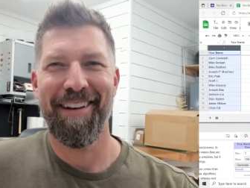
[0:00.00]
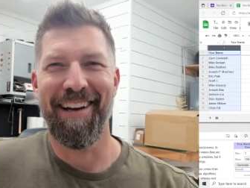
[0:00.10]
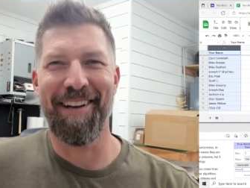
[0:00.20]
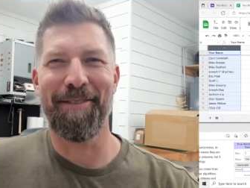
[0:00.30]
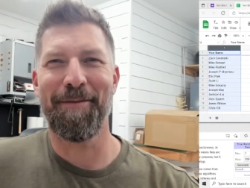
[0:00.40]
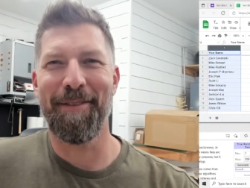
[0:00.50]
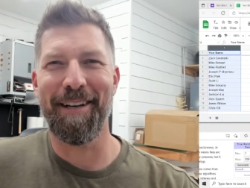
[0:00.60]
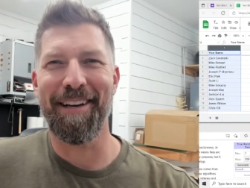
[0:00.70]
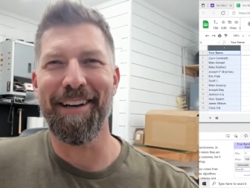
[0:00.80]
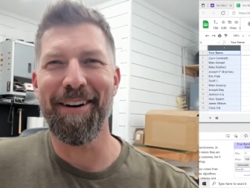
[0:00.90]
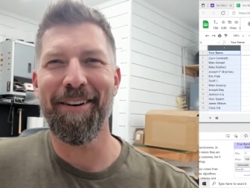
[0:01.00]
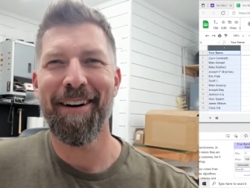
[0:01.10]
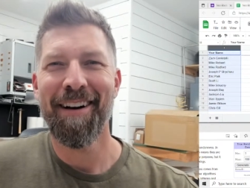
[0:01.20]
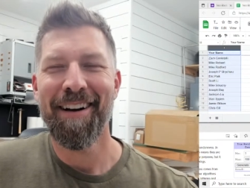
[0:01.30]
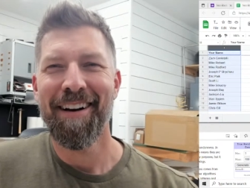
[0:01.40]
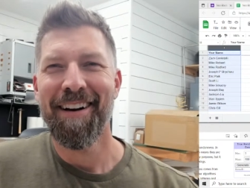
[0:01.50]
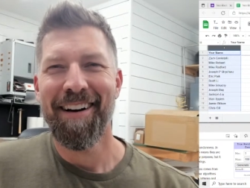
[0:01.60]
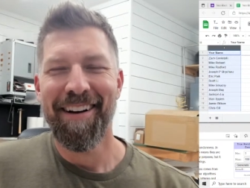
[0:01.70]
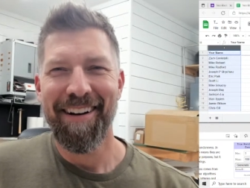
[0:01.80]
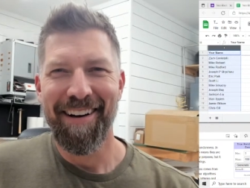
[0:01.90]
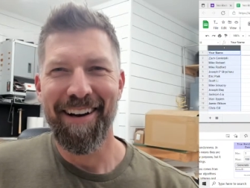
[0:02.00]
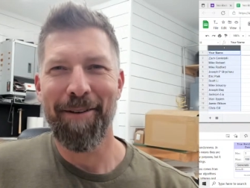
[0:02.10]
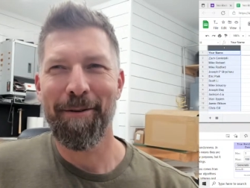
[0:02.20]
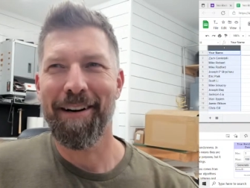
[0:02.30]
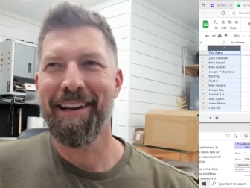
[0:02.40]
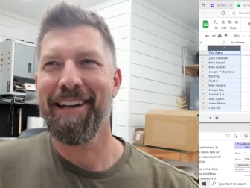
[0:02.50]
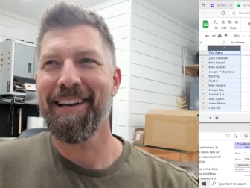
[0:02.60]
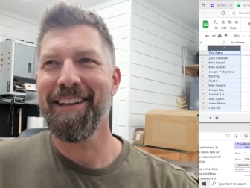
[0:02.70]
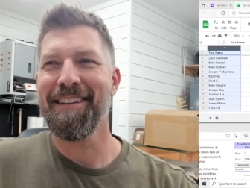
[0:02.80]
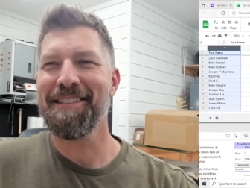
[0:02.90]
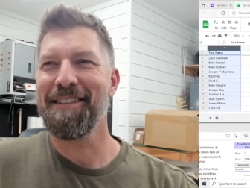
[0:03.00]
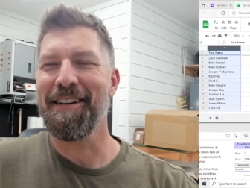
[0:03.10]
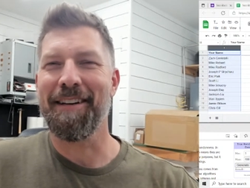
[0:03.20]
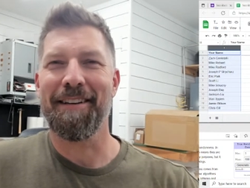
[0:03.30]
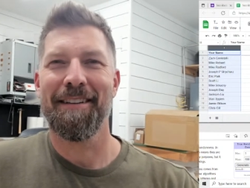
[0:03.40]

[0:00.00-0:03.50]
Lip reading: I have video, and we're going to get in this thing.